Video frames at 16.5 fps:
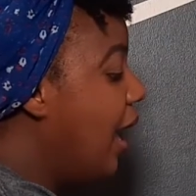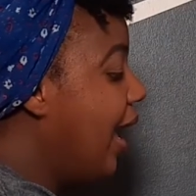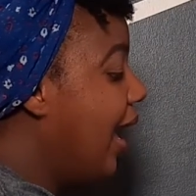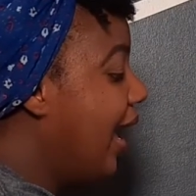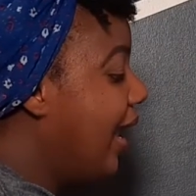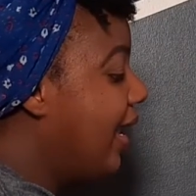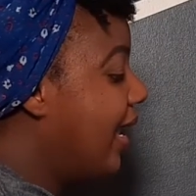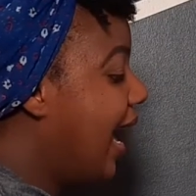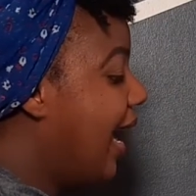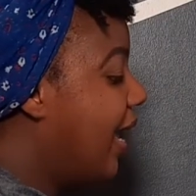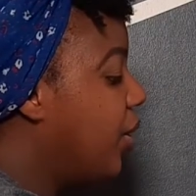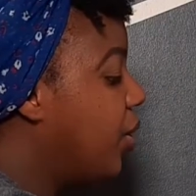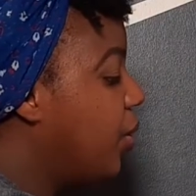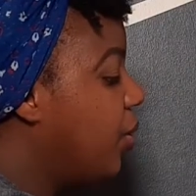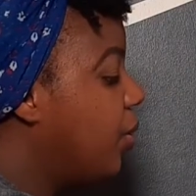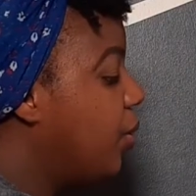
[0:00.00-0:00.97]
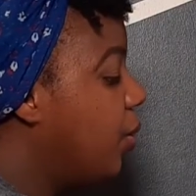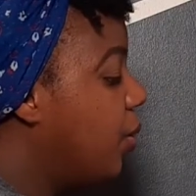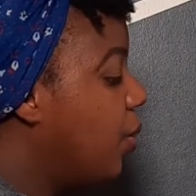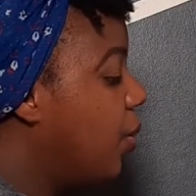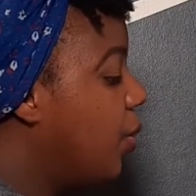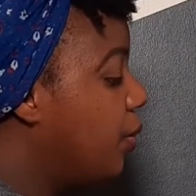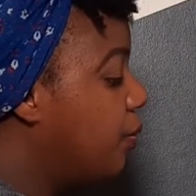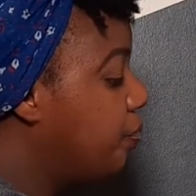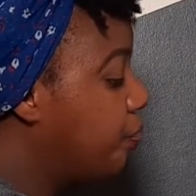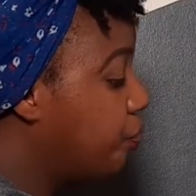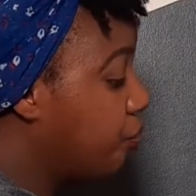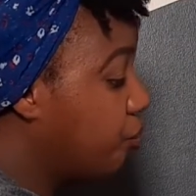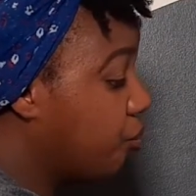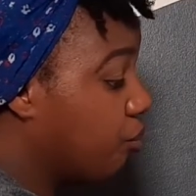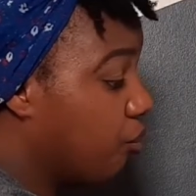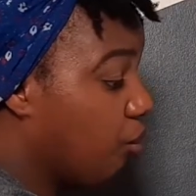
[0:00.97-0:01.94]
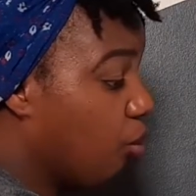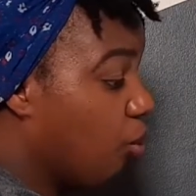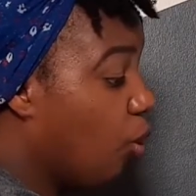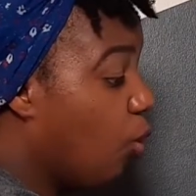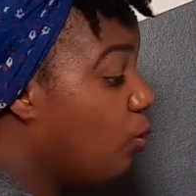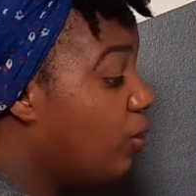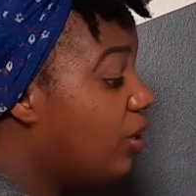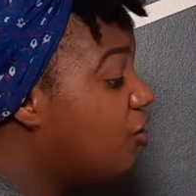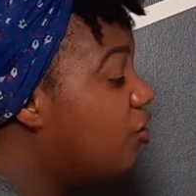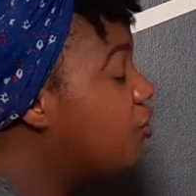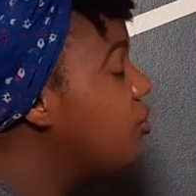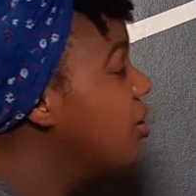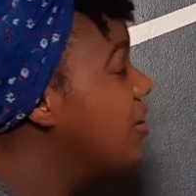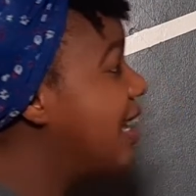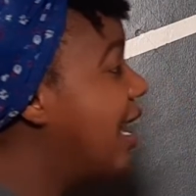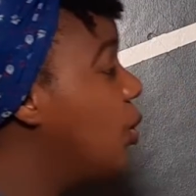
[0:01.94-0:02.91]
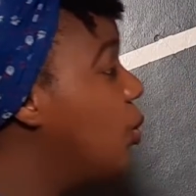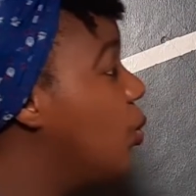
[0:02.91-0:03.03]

and I don't know which tools are